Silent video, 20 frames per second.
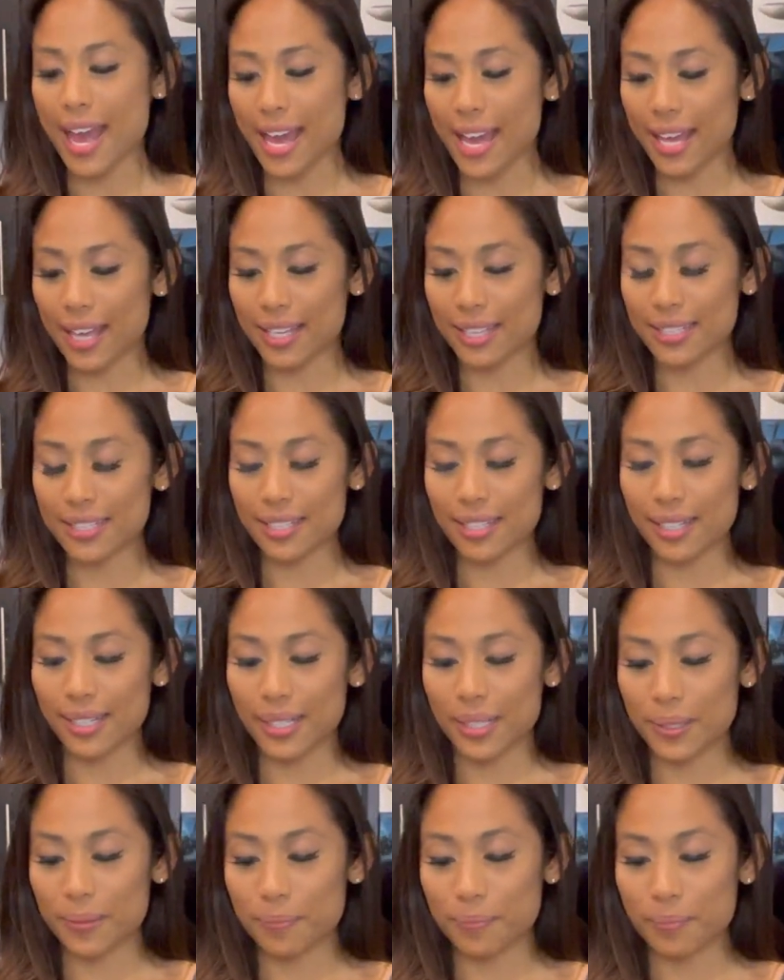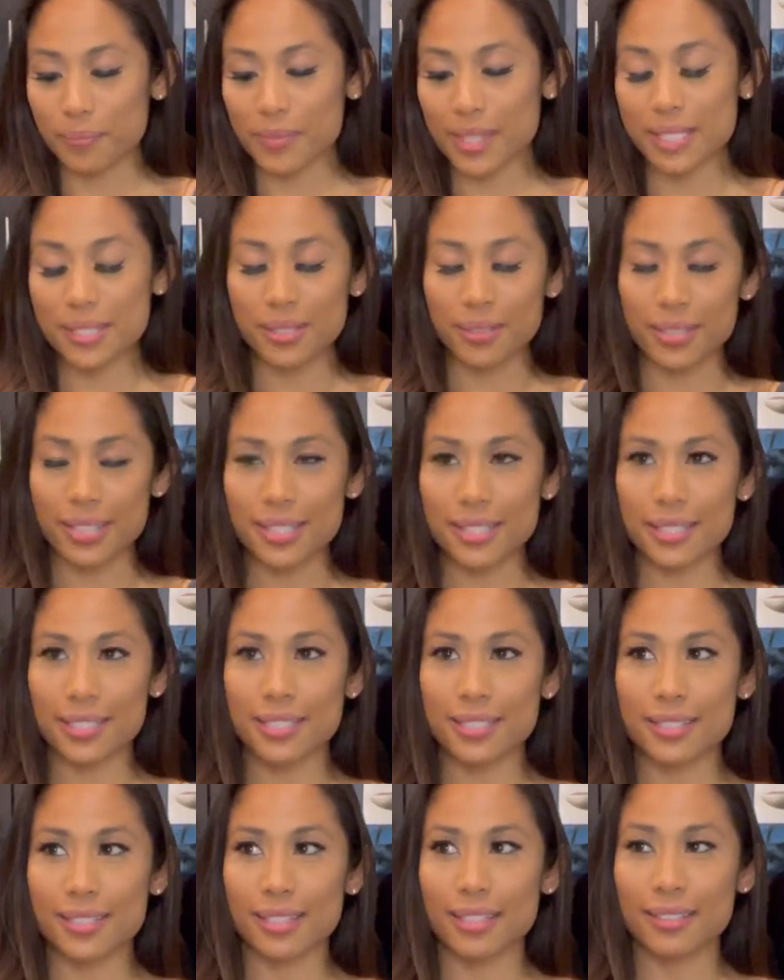And so this
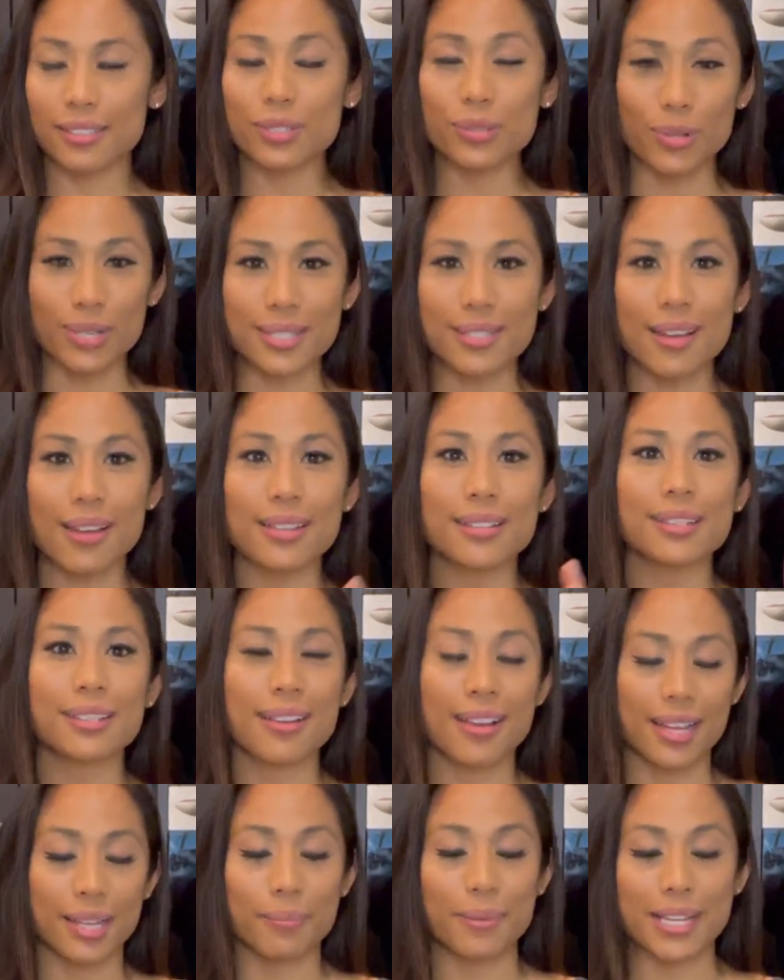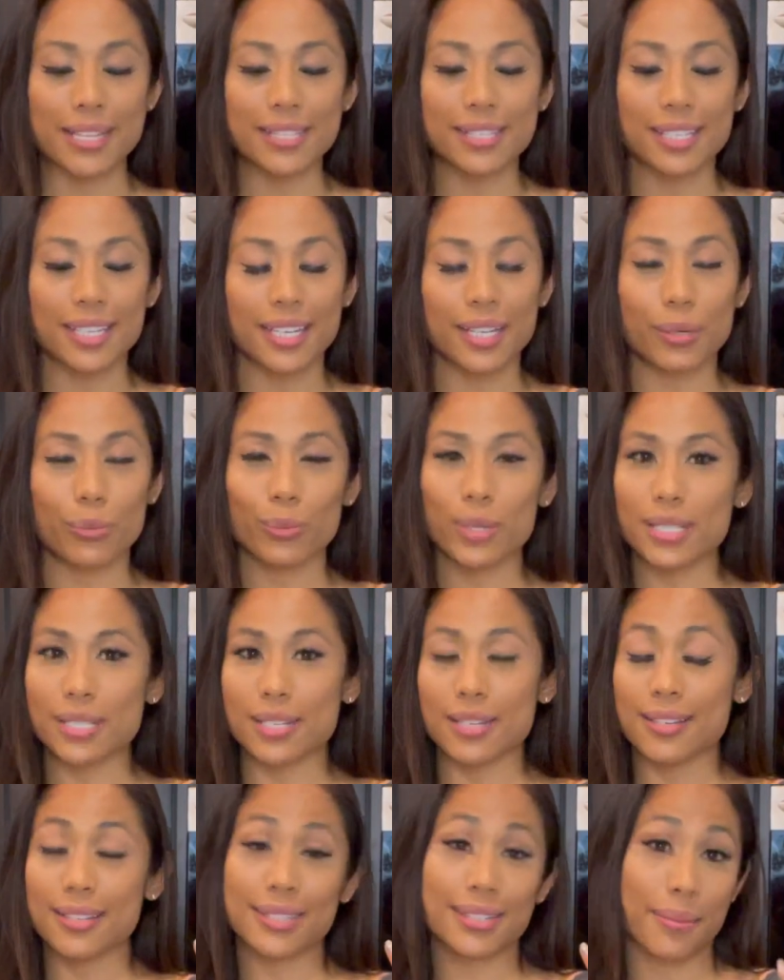is soy sauce, calamansi, which
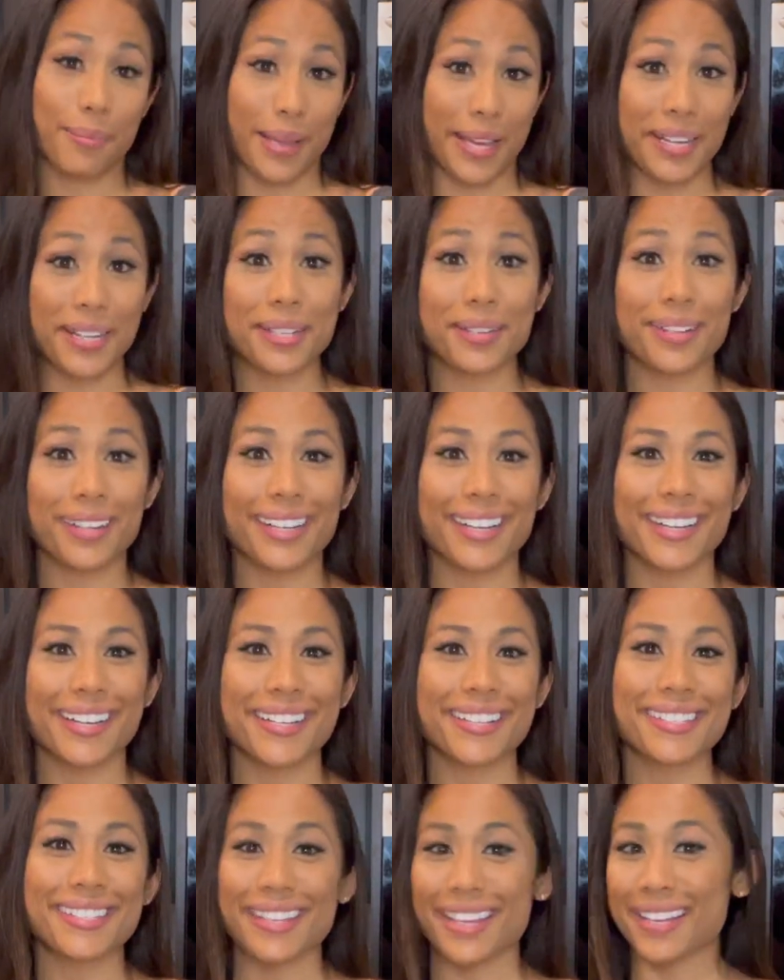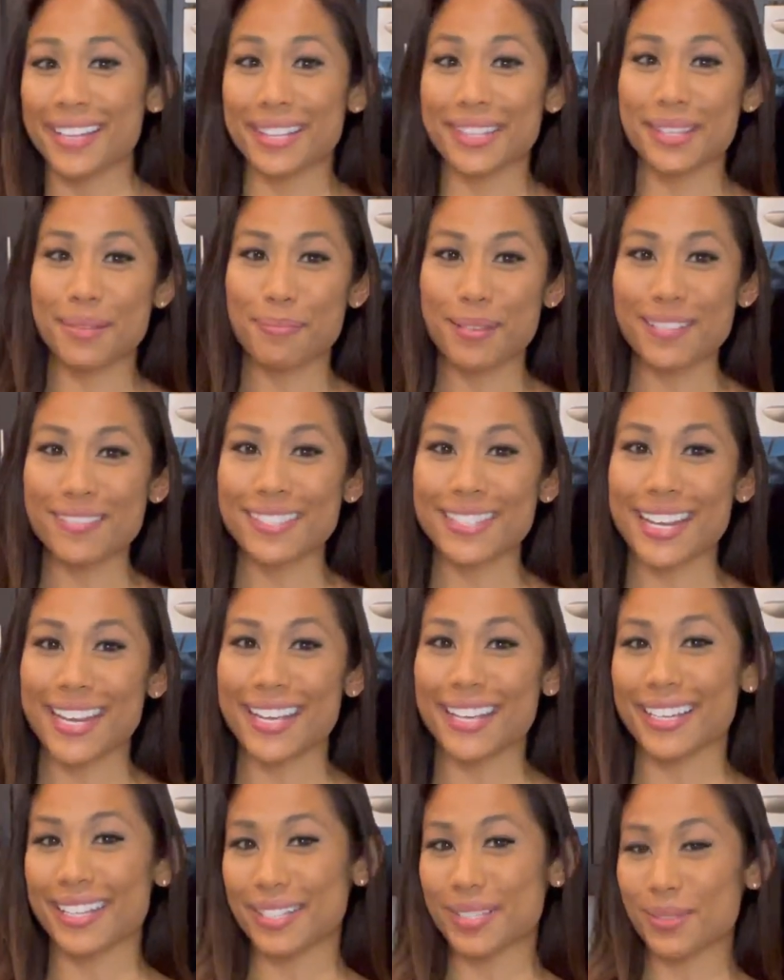is the main ingredients in the beef
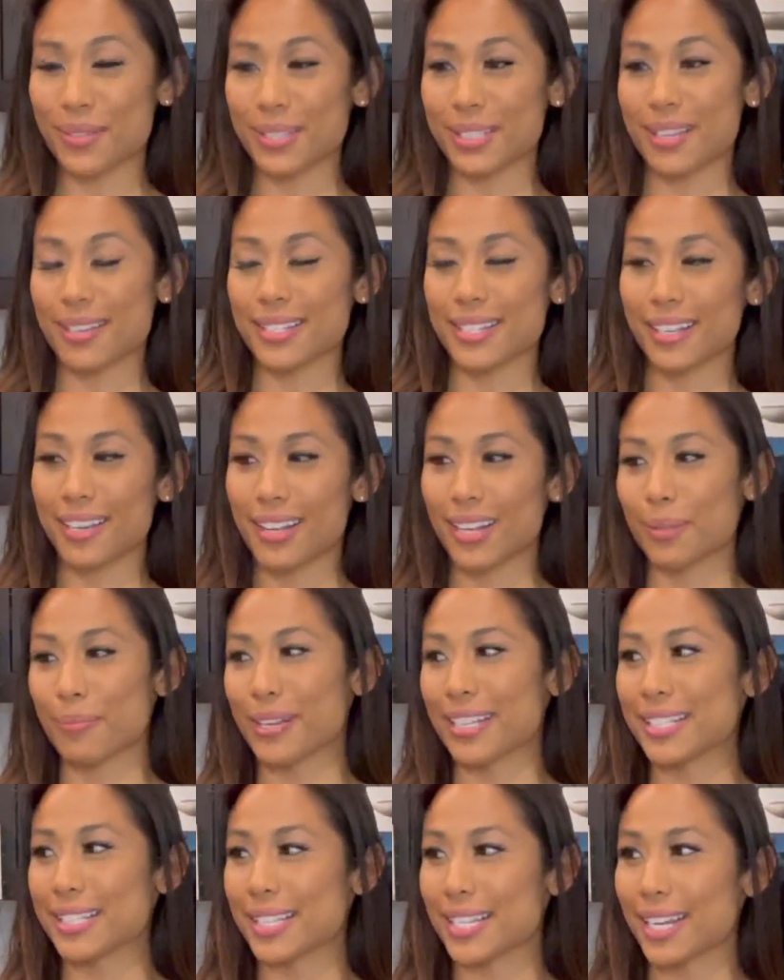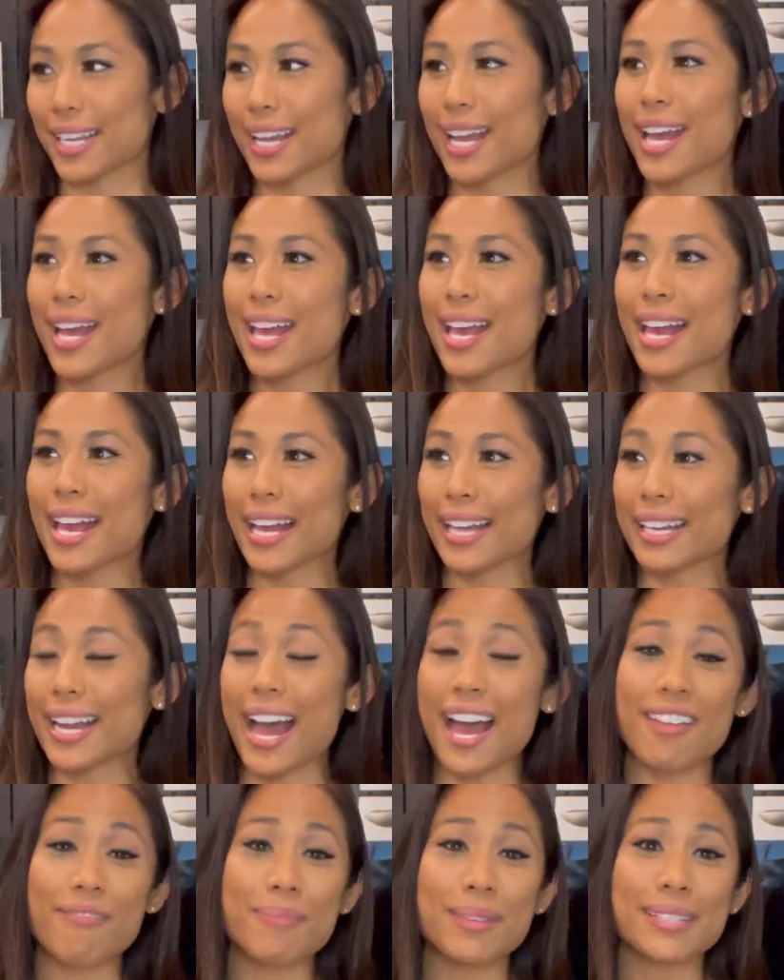steak is soy sauce and calamansi. And
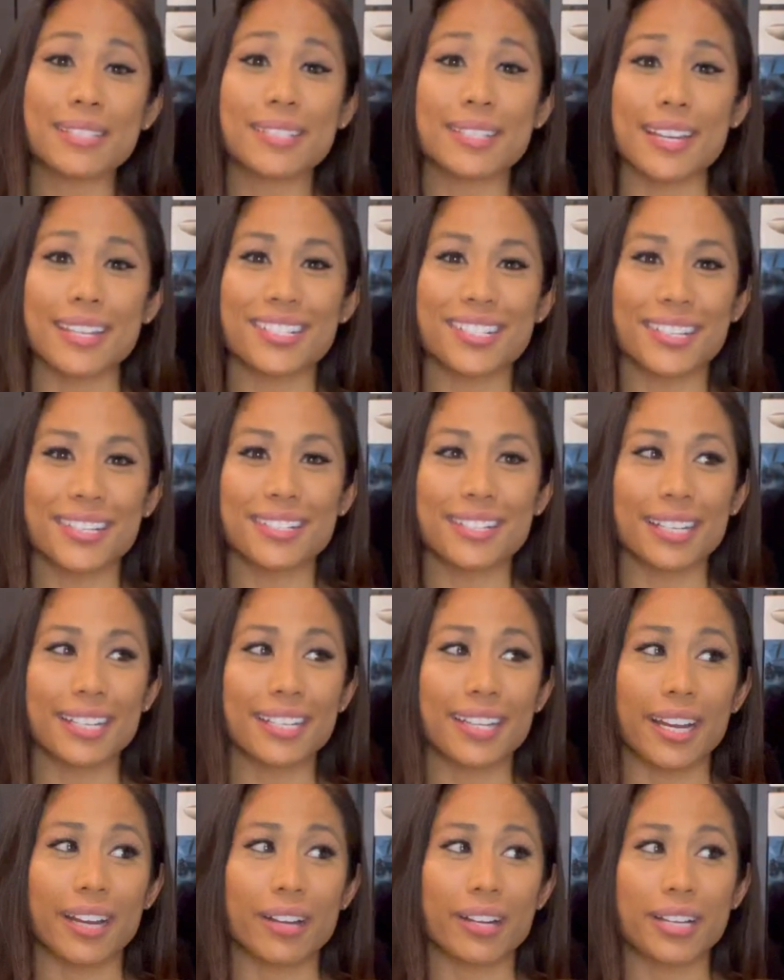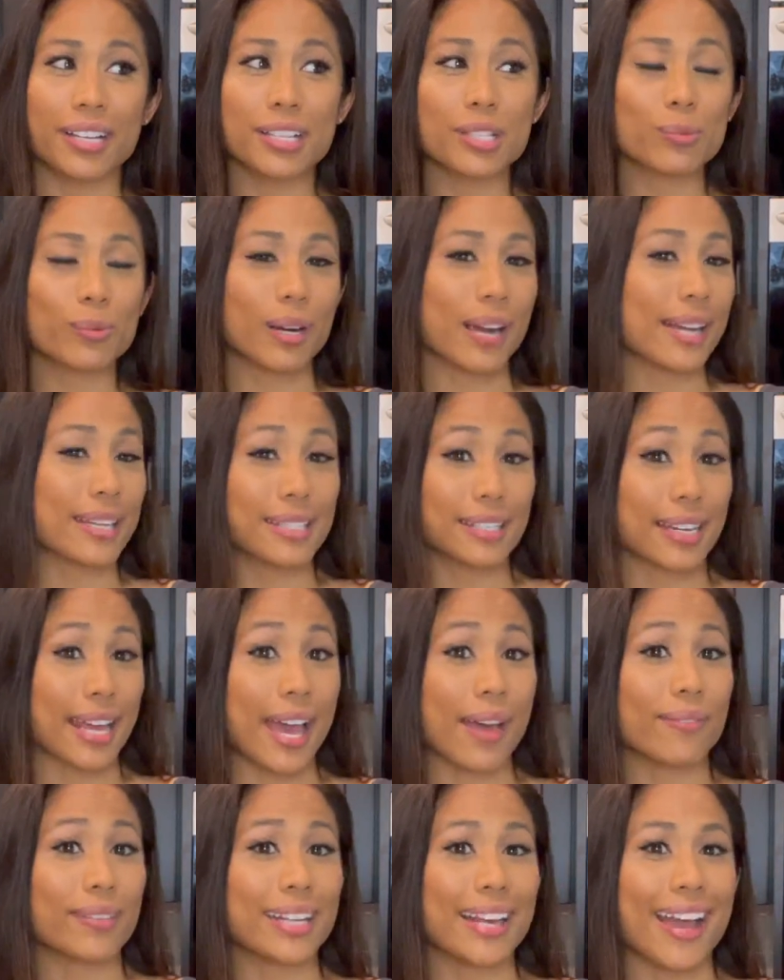I've been stationed in areas where I didn't
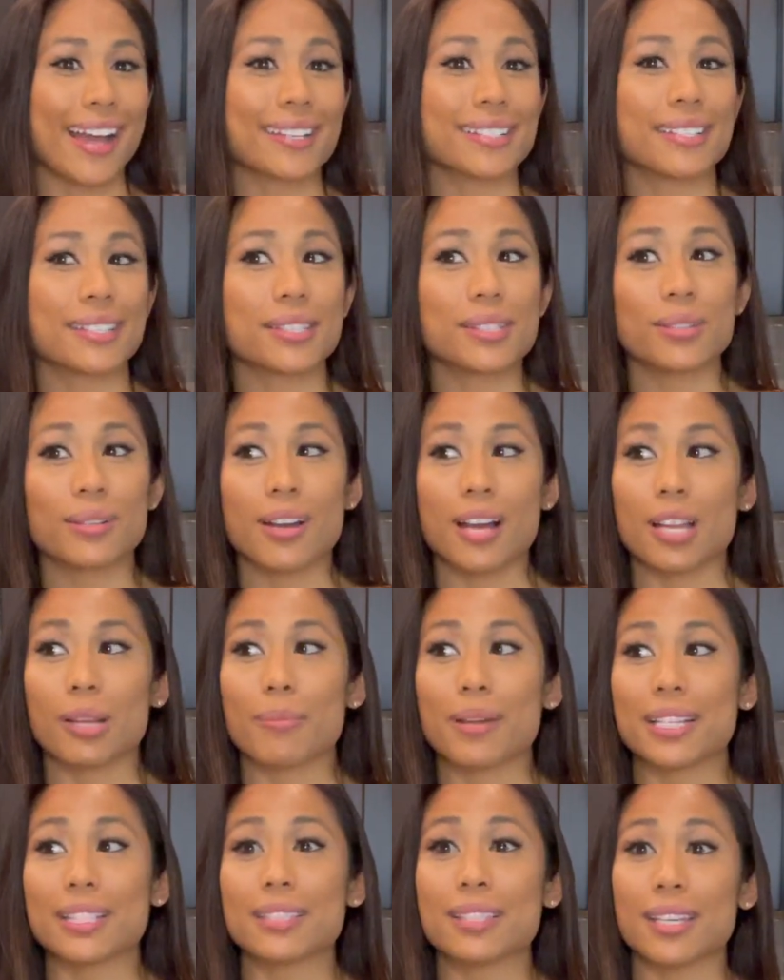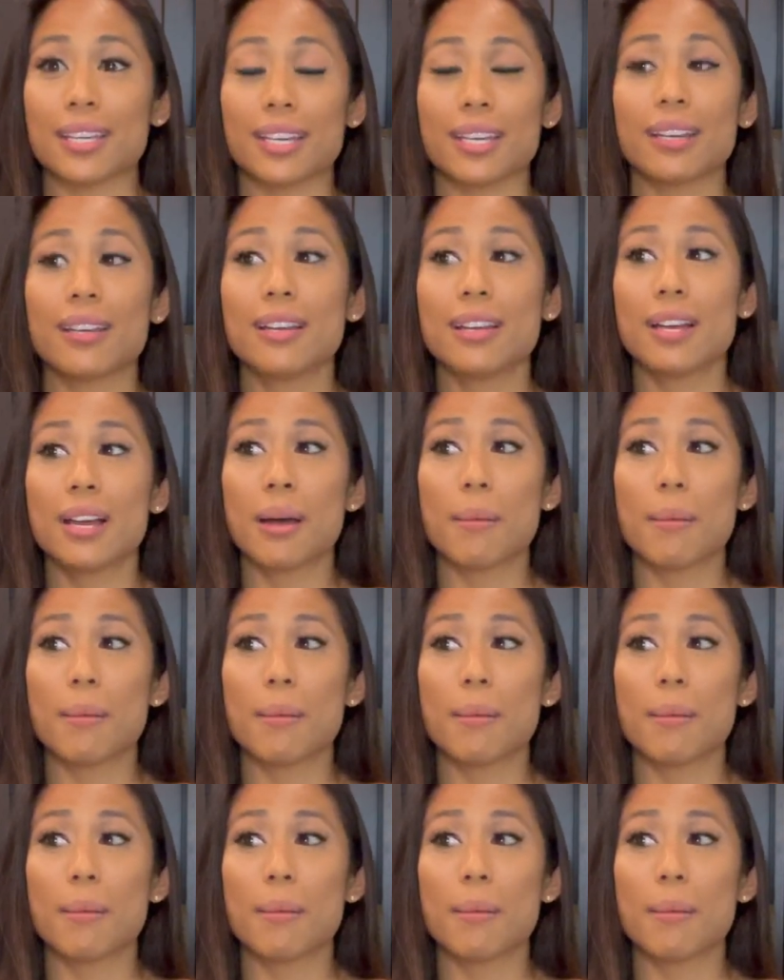have any access to calamansi,